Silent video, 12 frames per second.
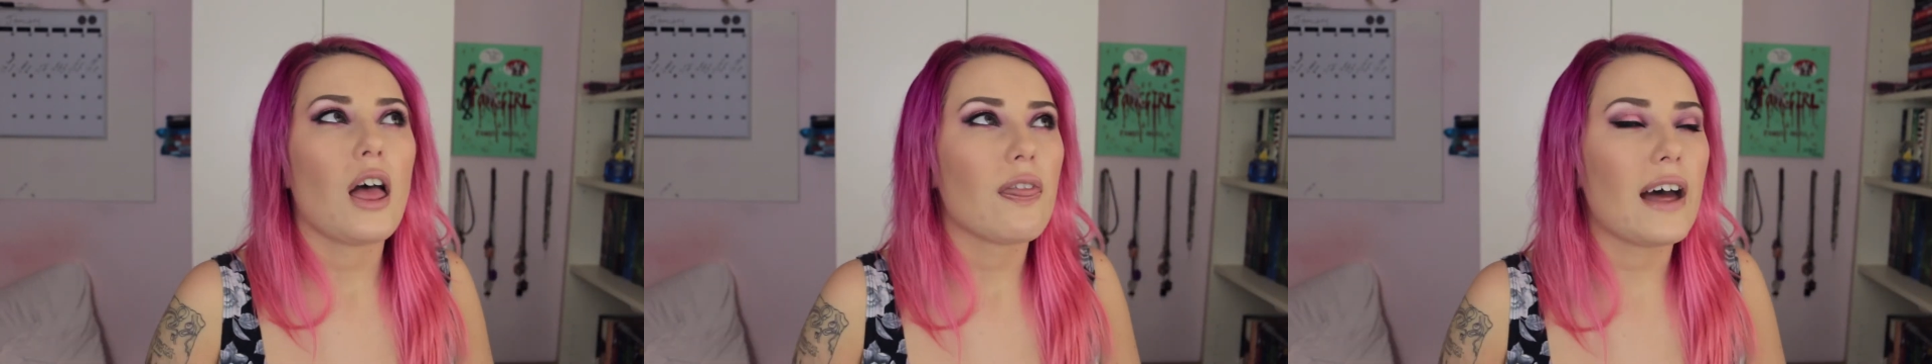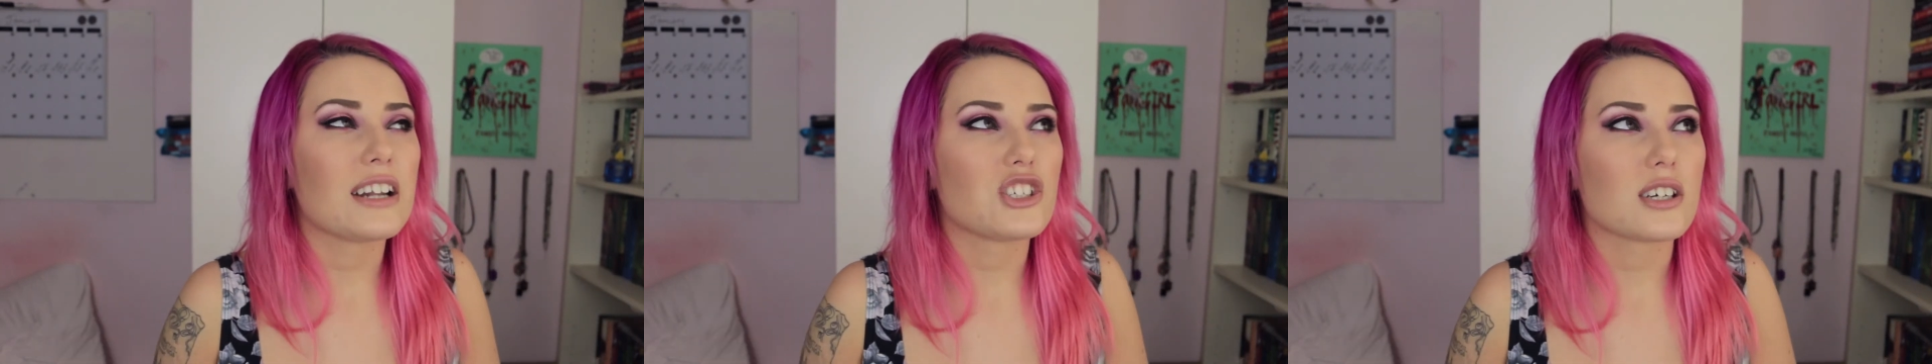
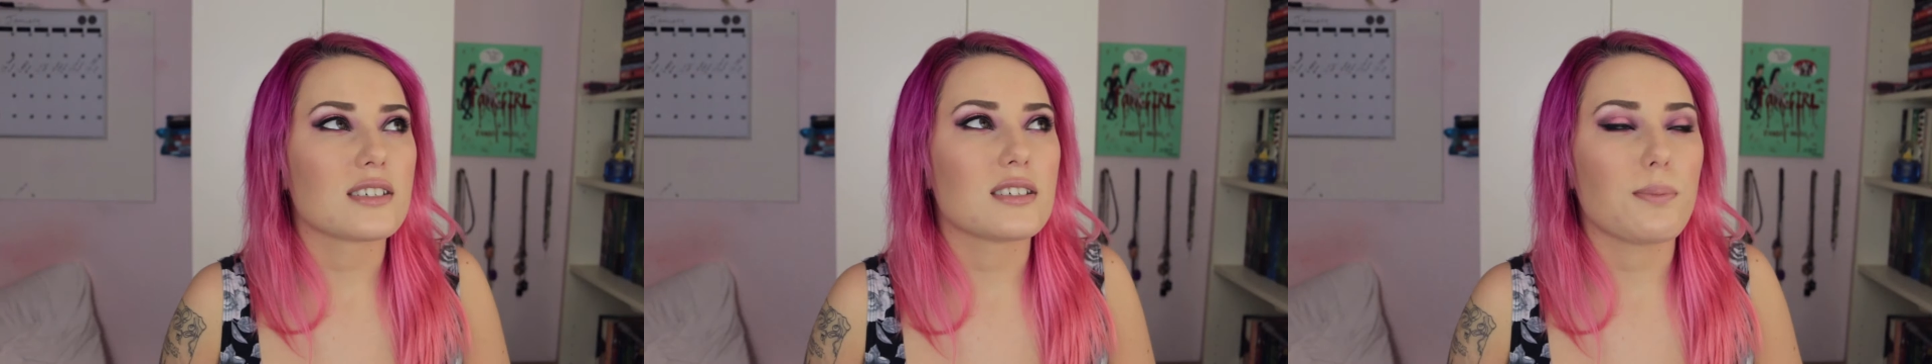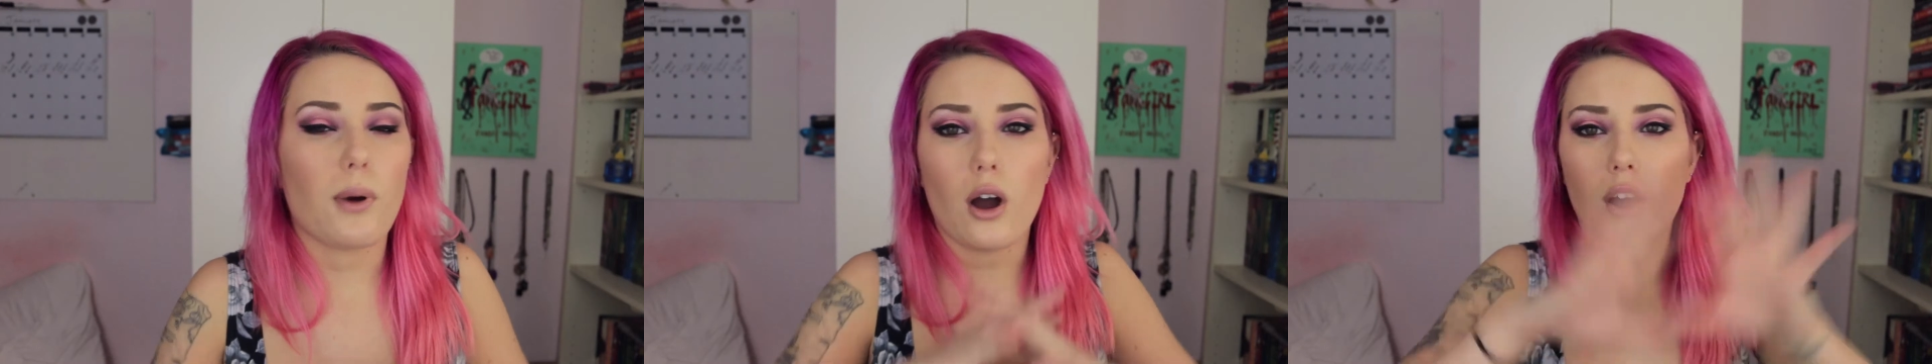that just
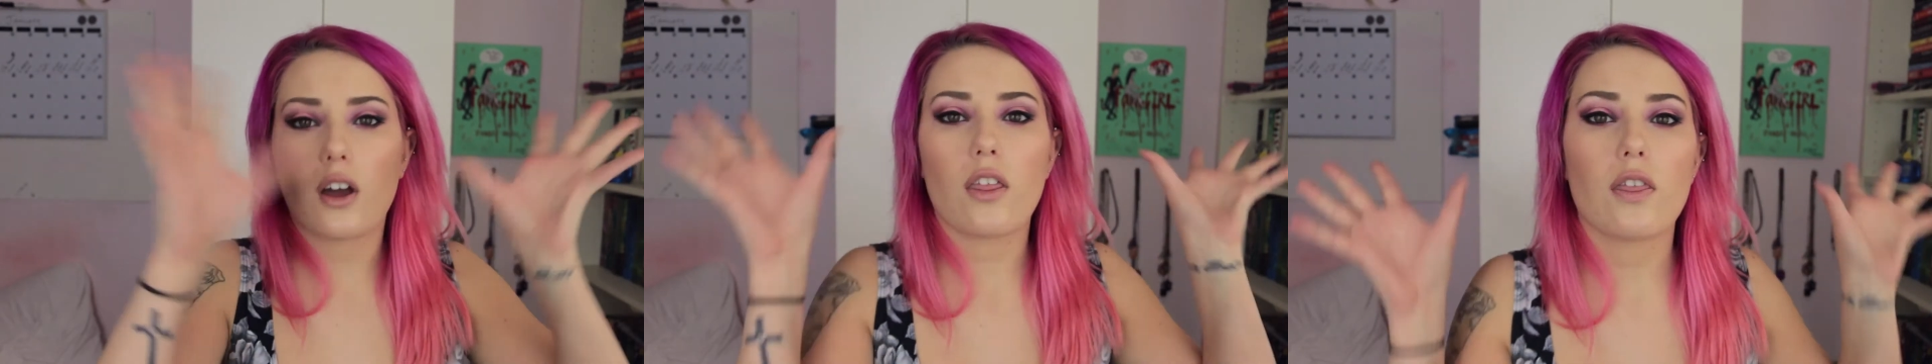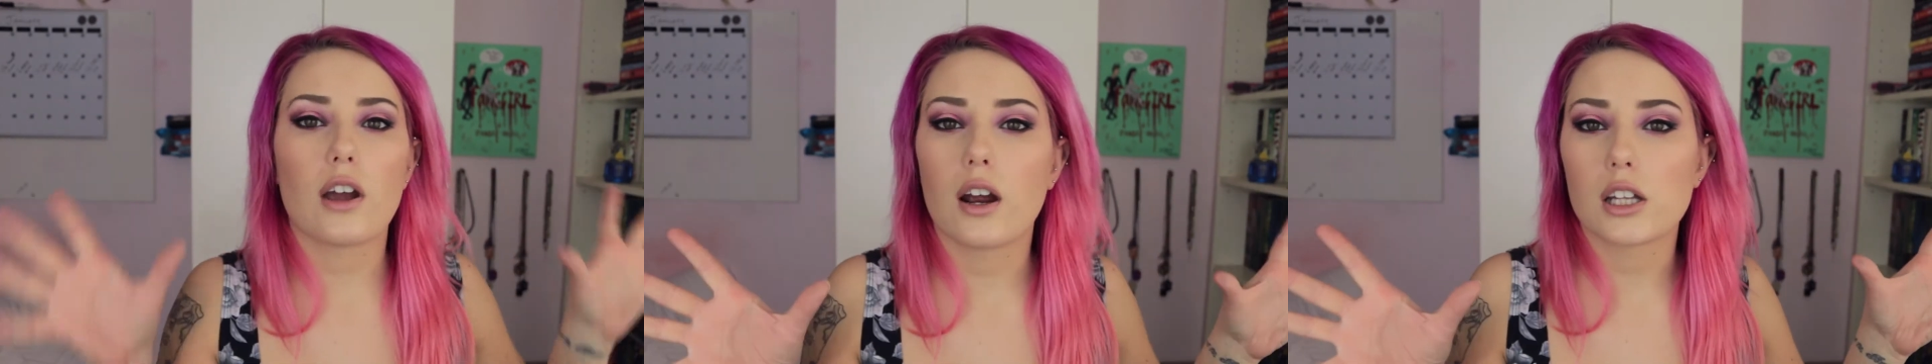sprung
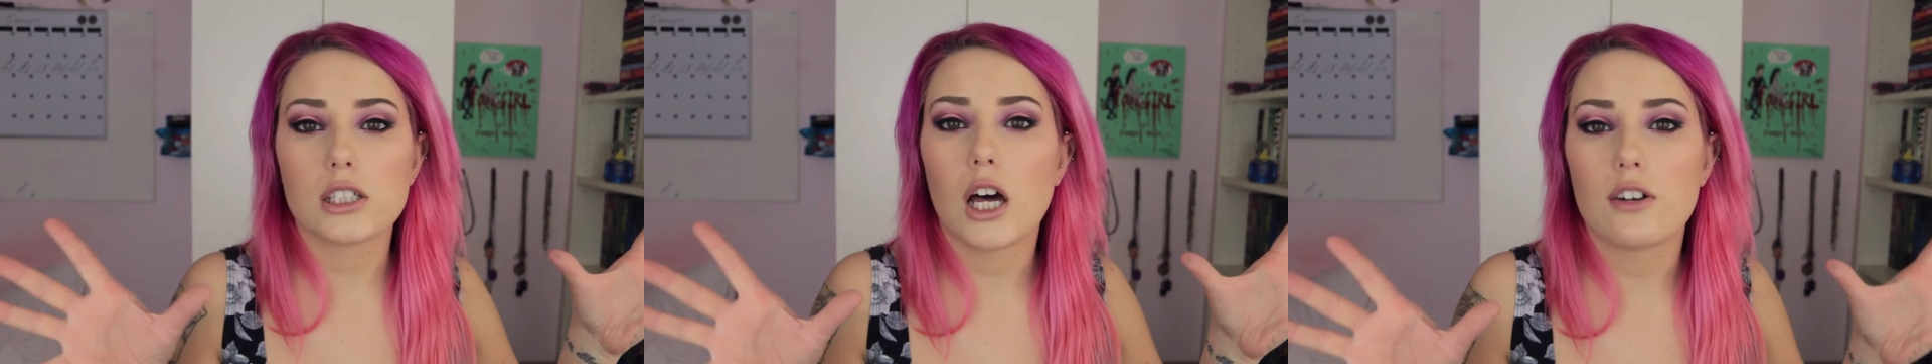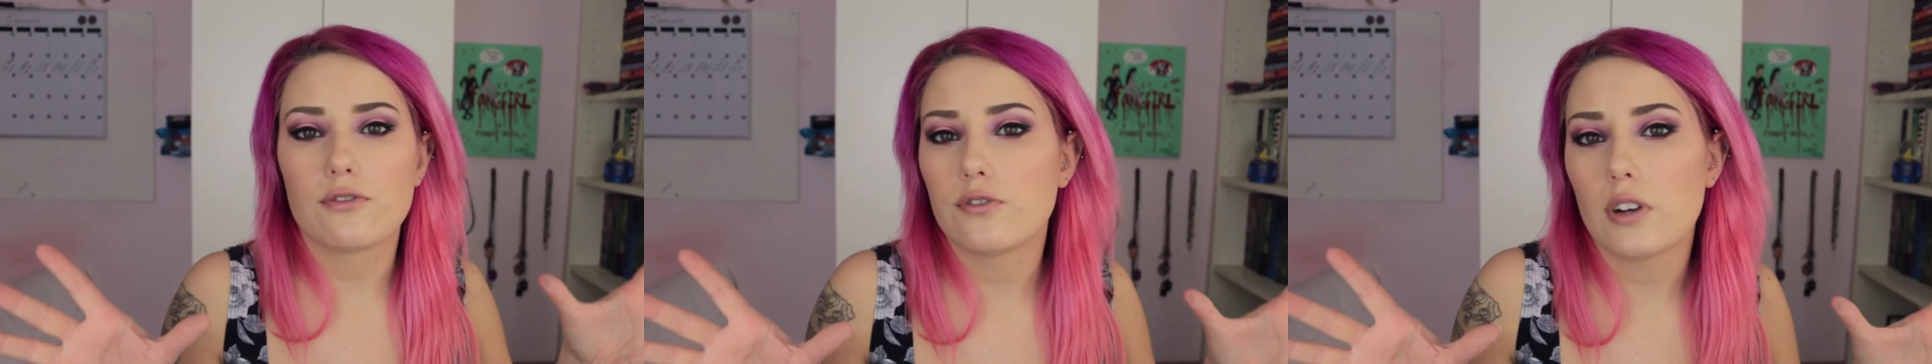their
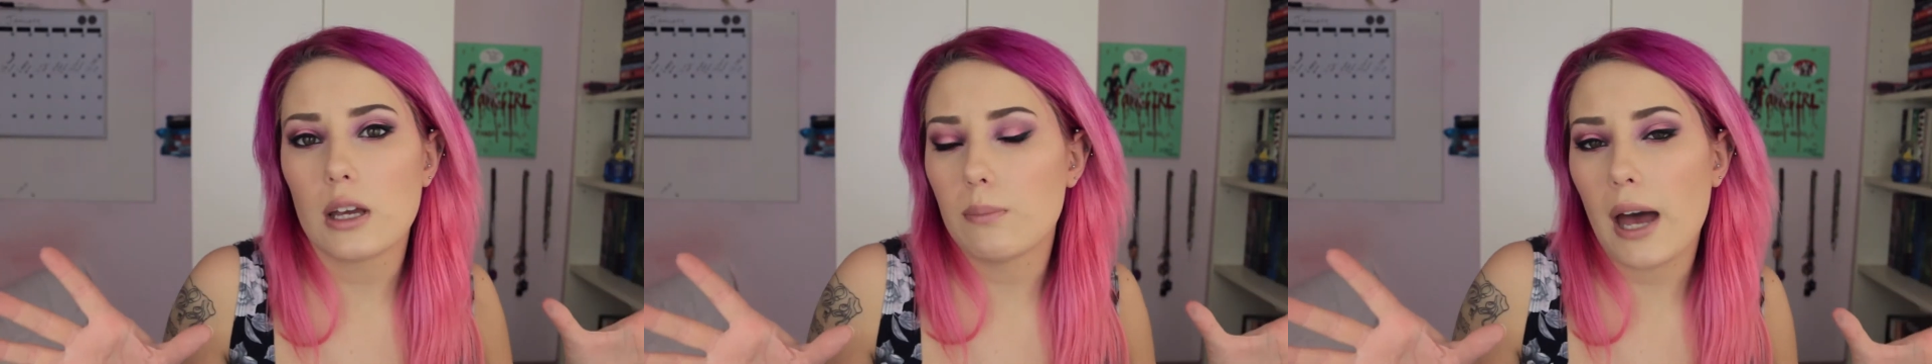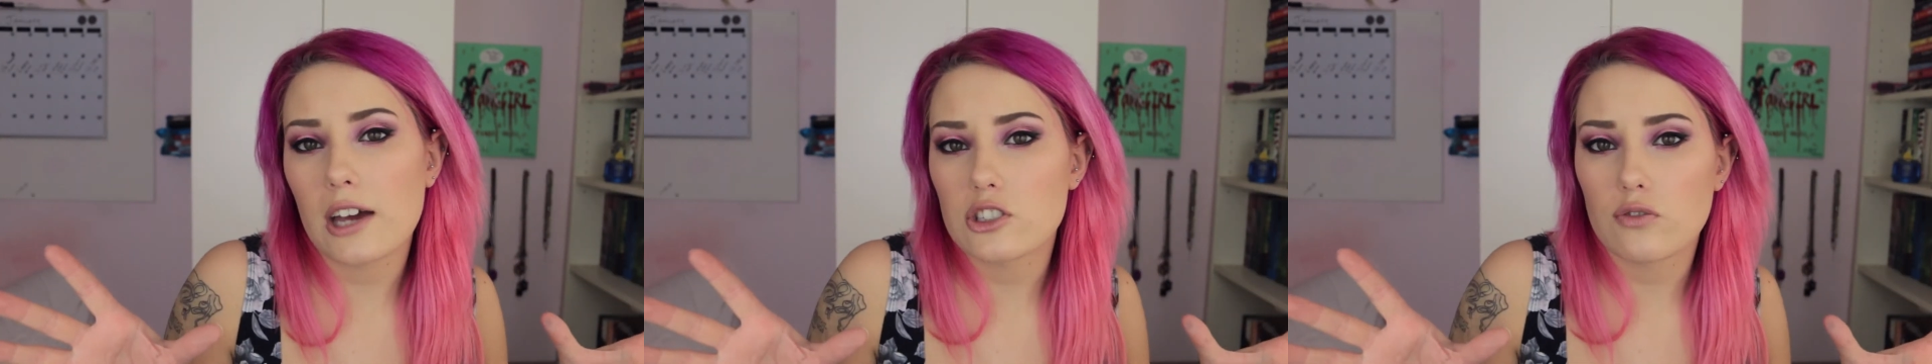love and
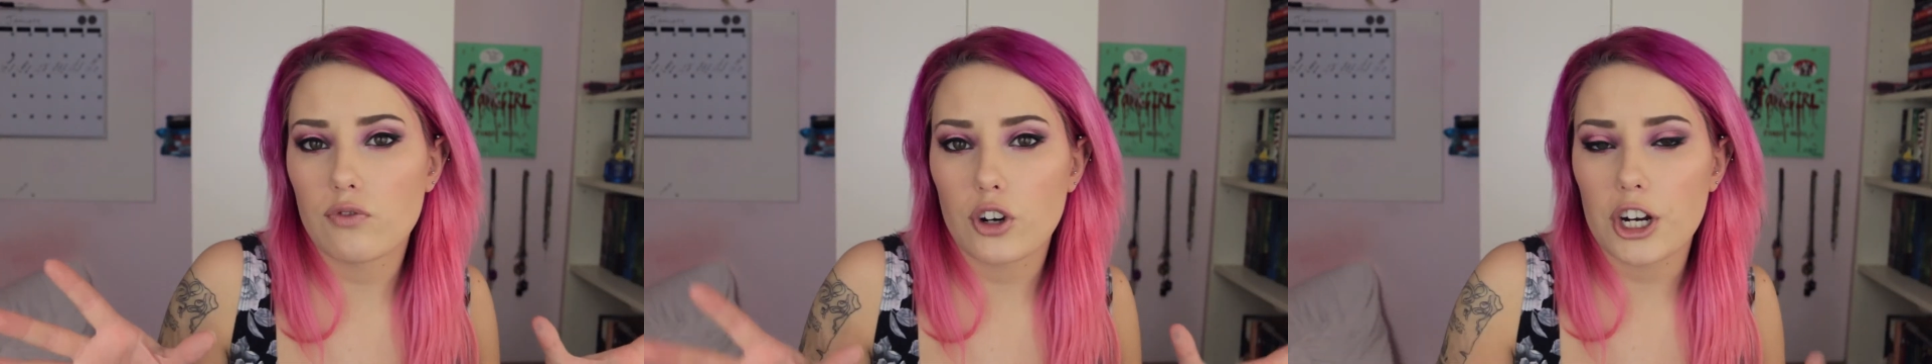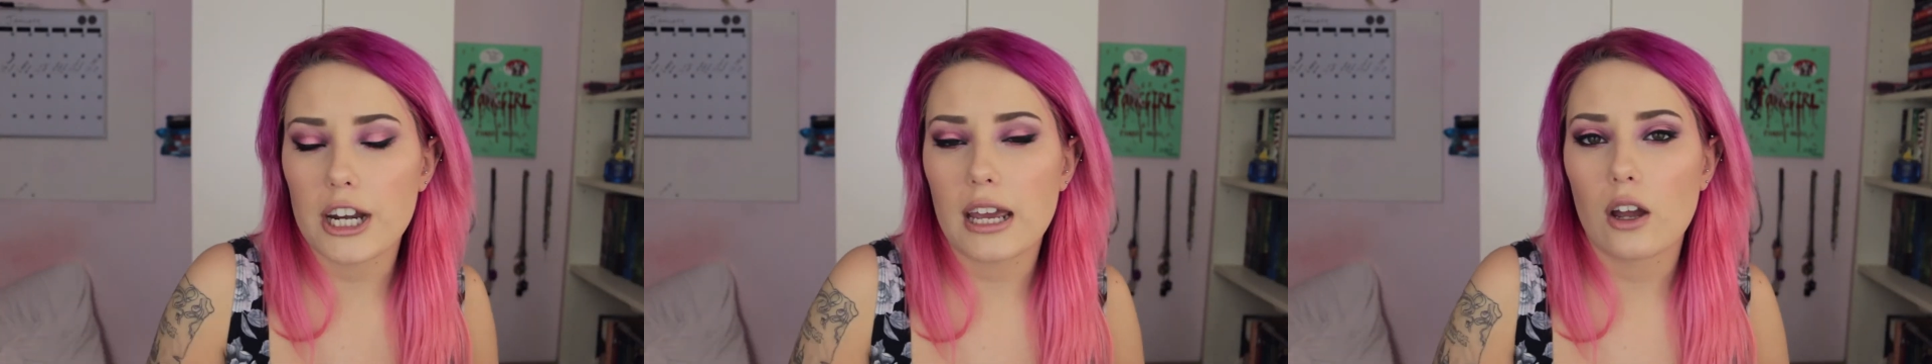passion for
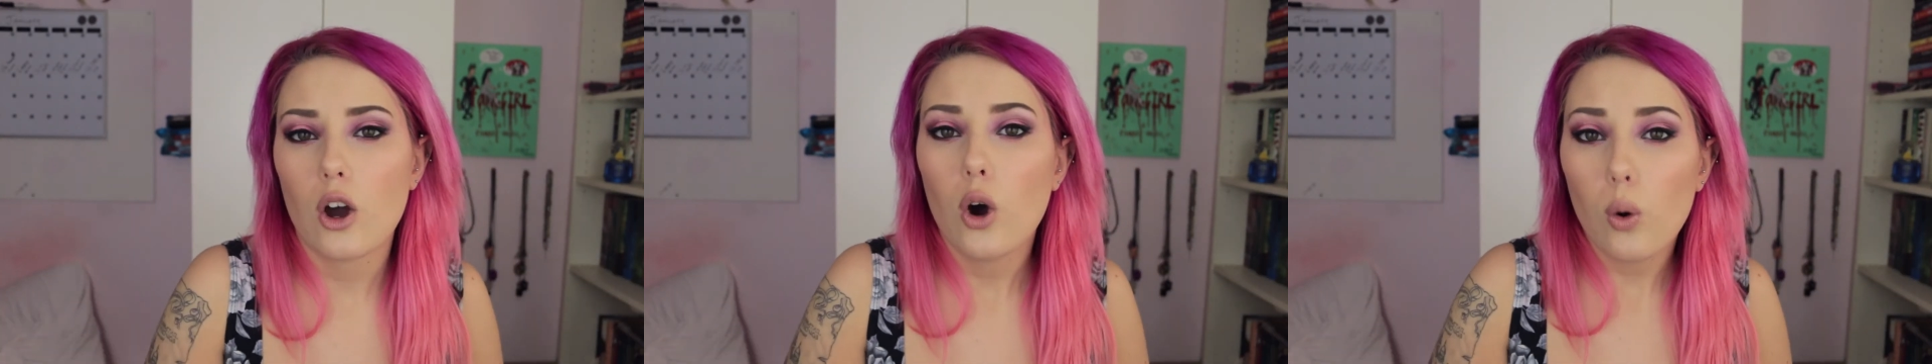reading,